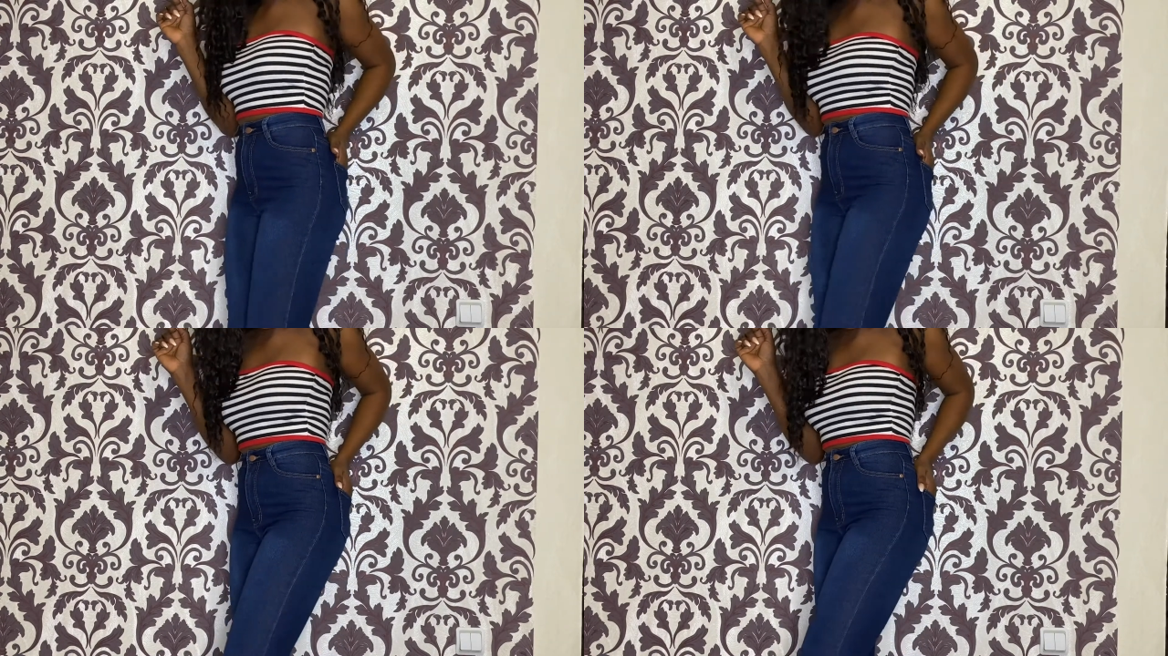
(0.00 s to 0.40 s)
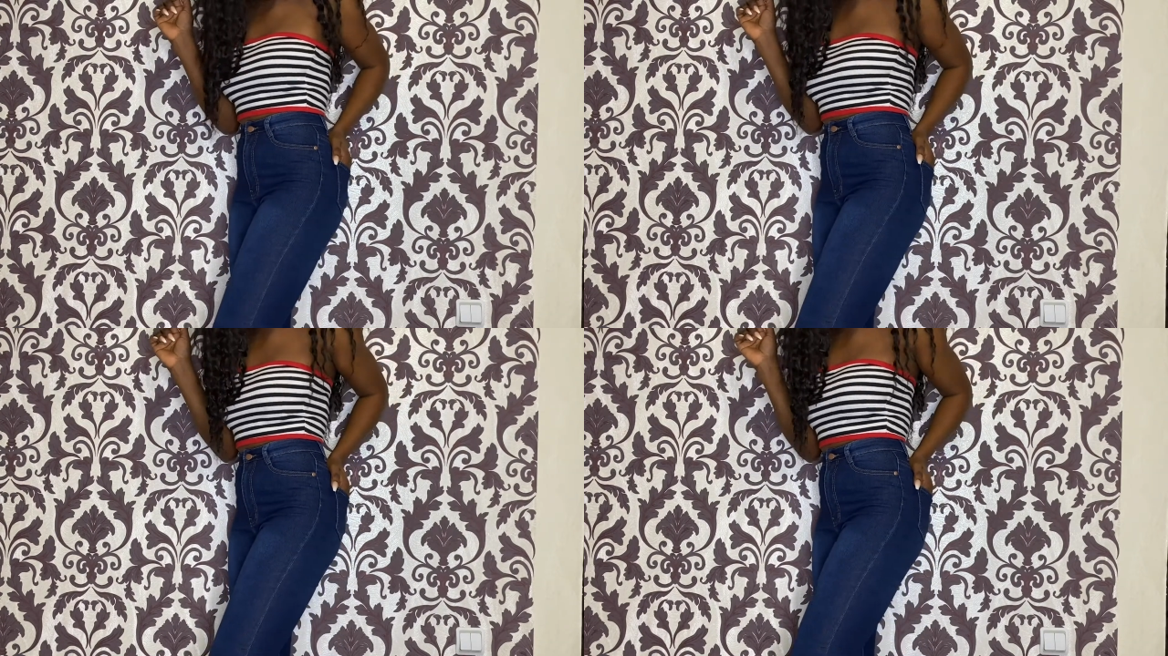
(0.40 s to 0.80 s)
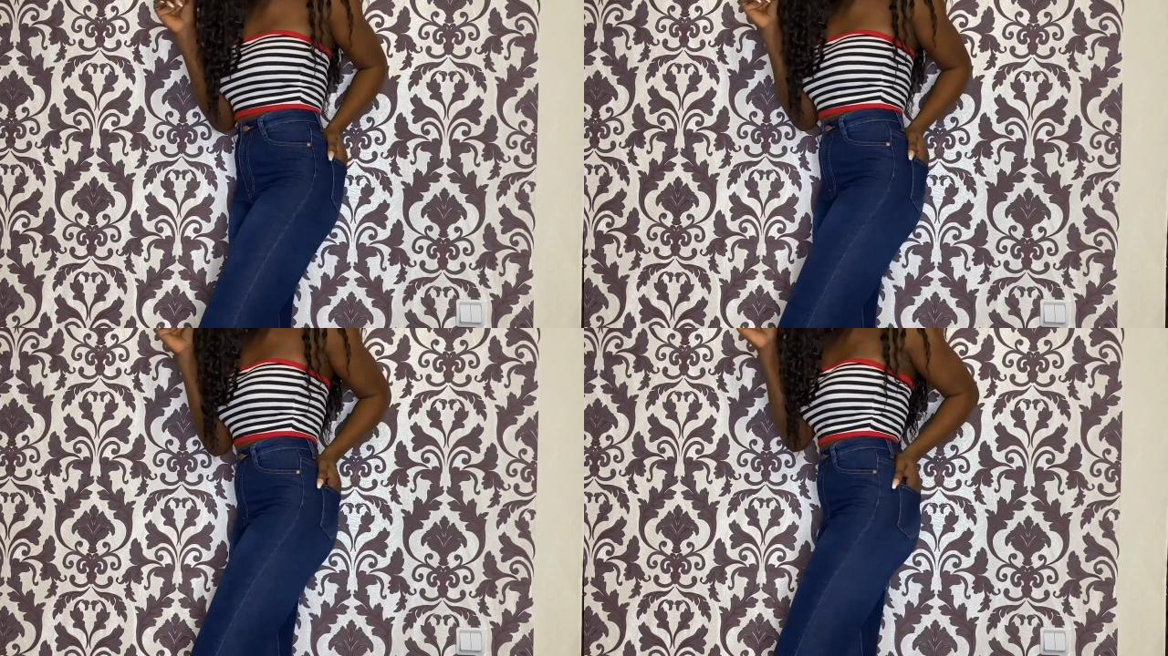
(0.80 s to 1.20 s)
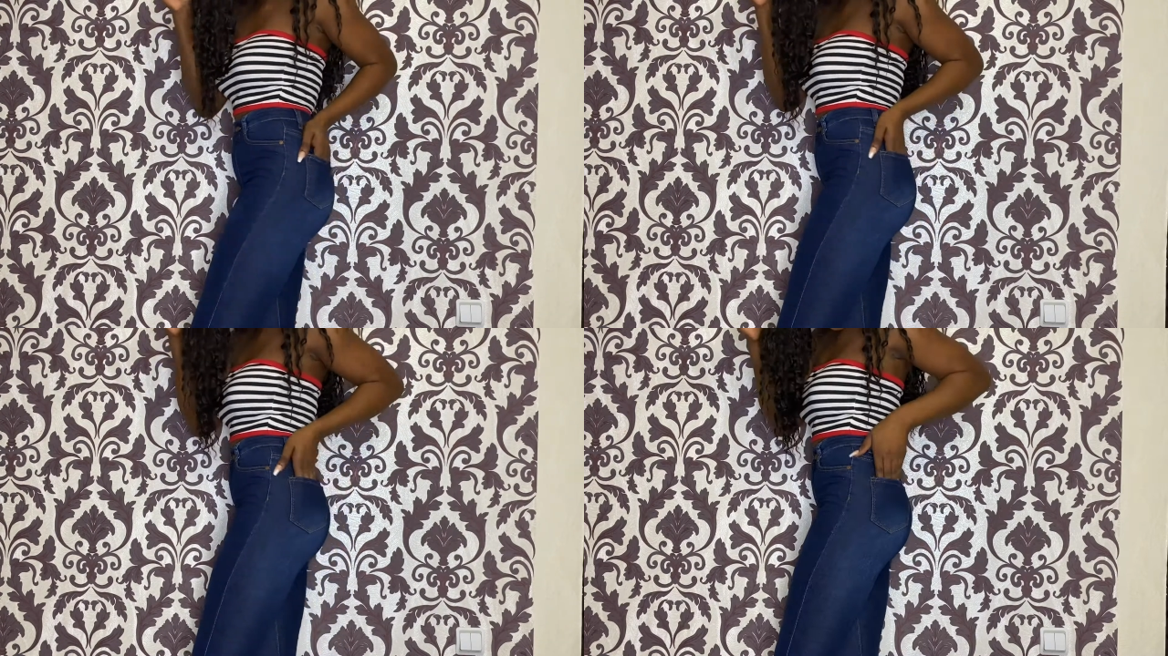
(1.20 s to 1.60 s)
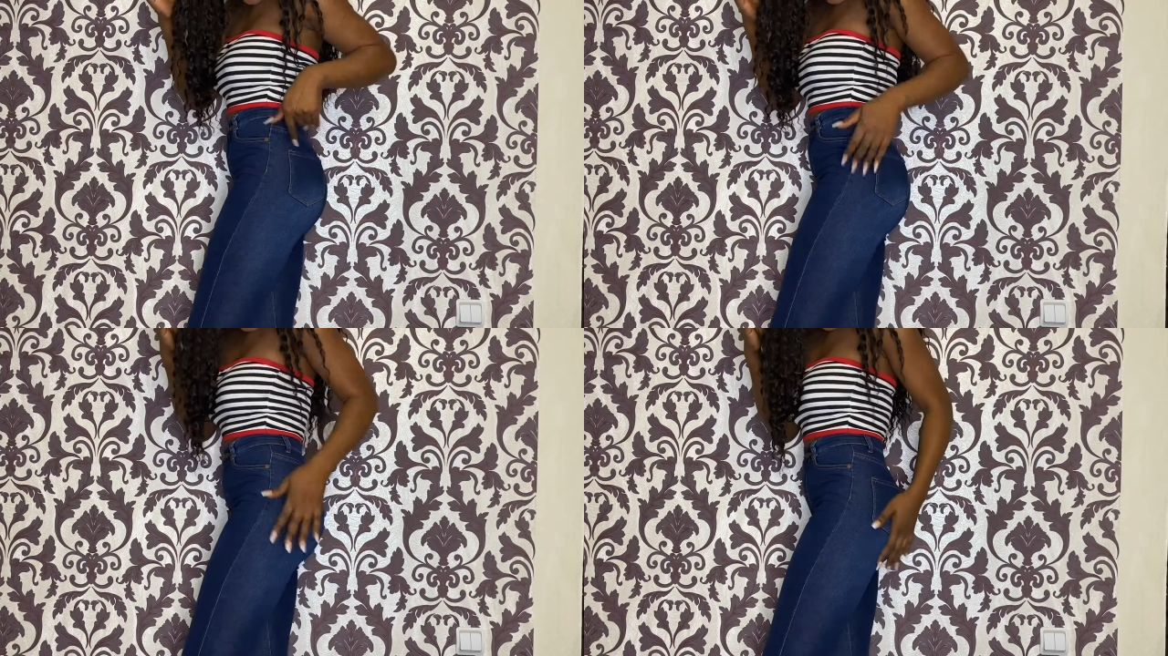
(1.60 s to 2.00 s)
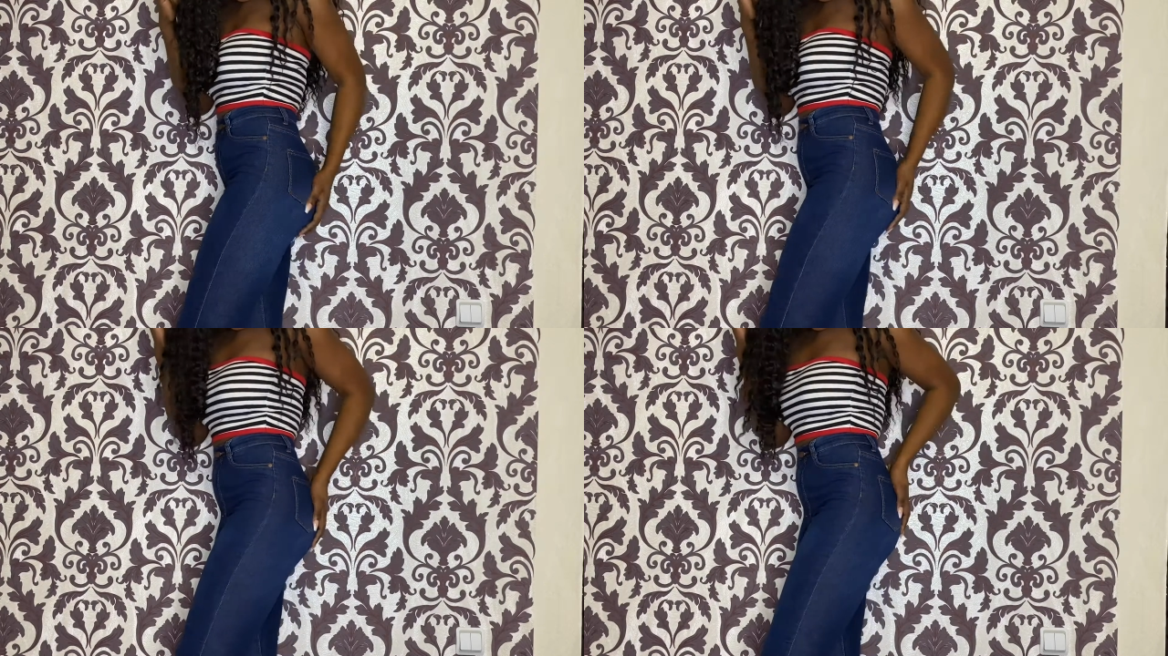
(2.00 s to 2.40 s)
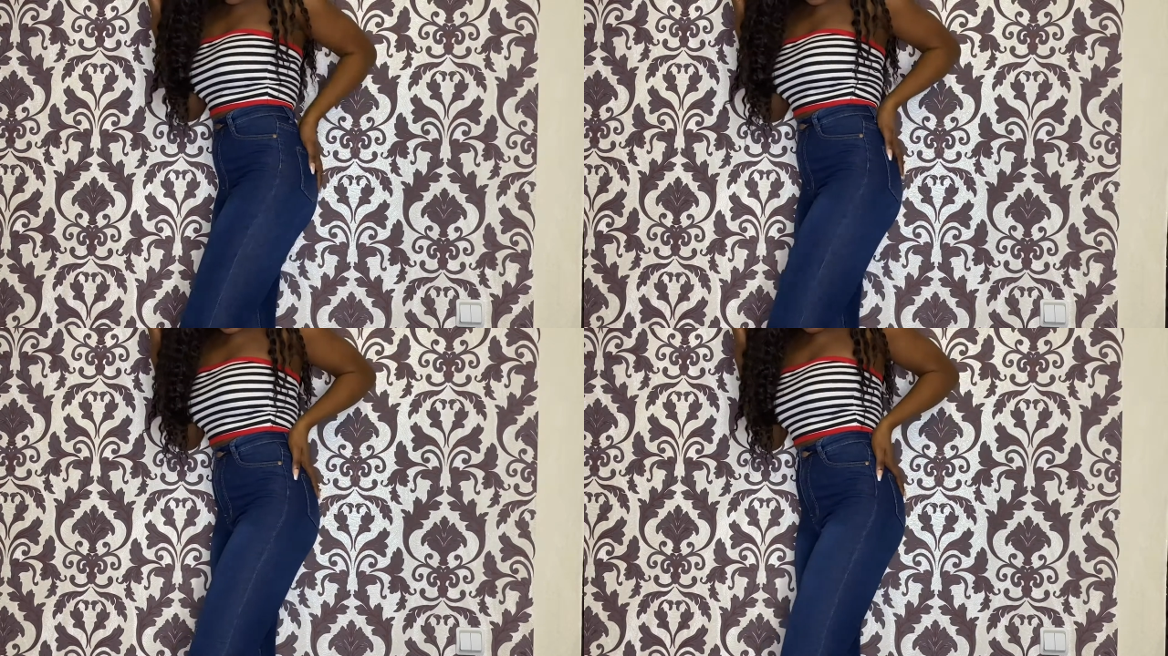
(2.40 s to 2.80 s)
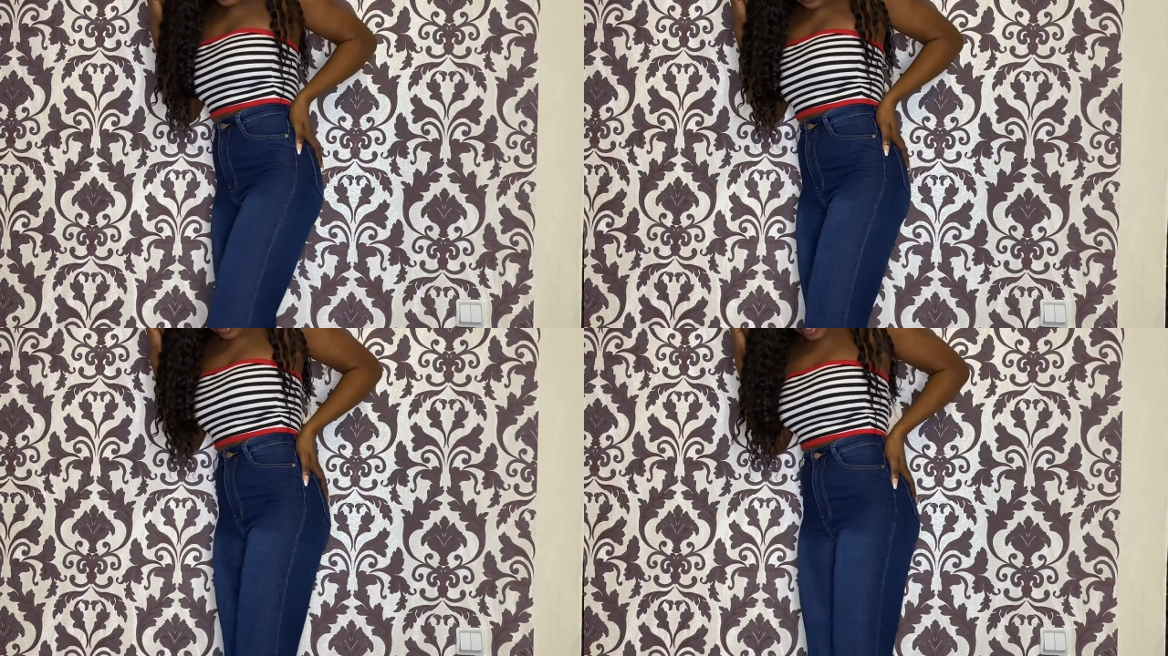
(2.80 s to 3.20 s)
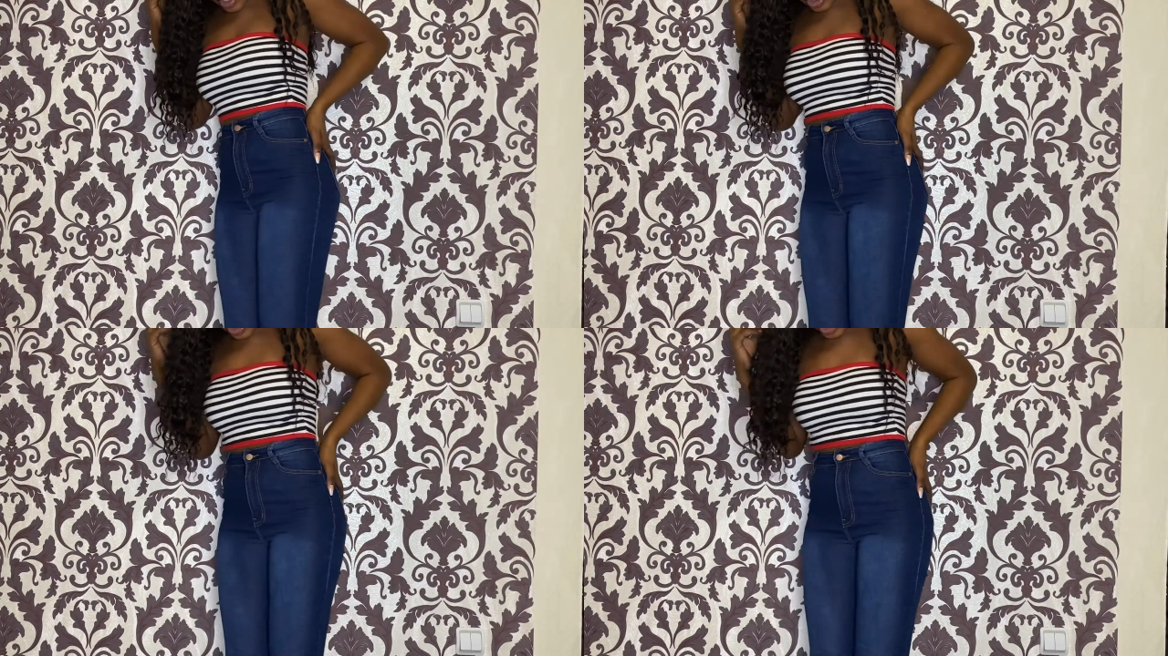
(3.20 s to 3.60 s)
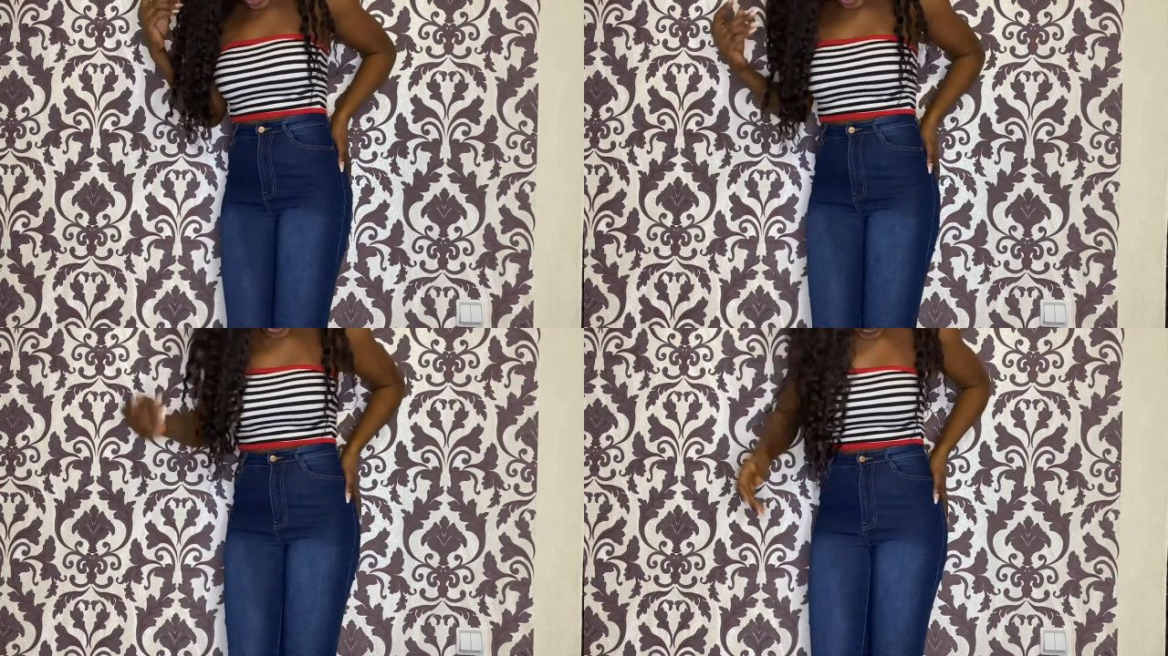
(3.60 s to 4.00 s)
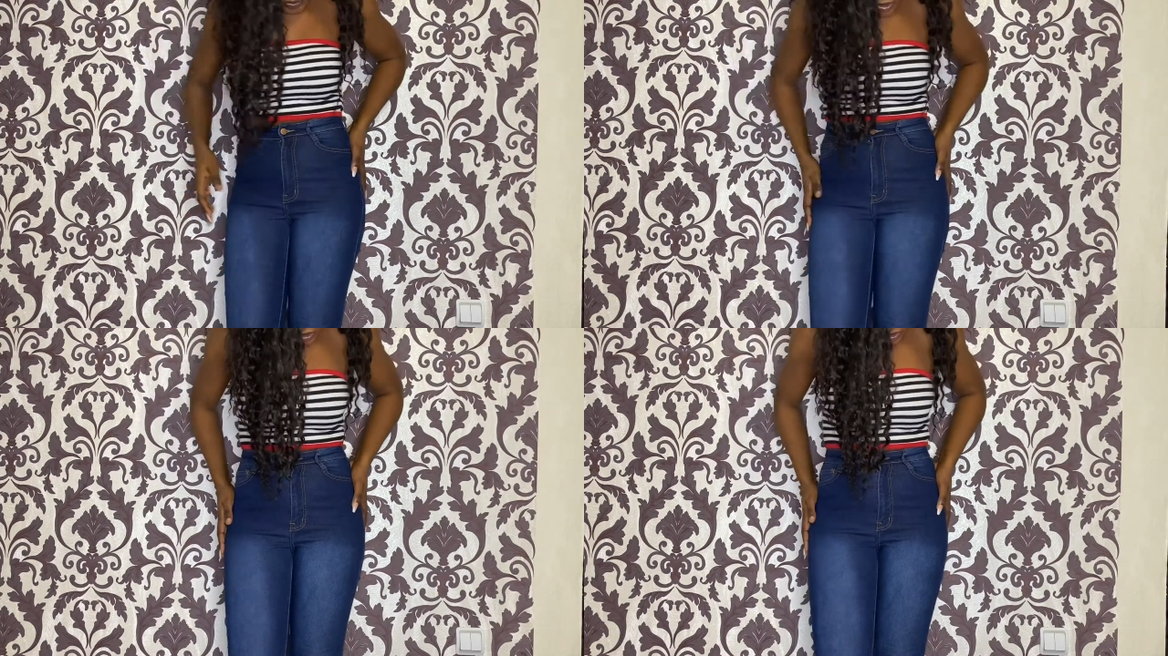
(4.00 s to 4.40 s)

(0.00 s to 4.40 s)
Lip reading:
[unreadable: no face in view]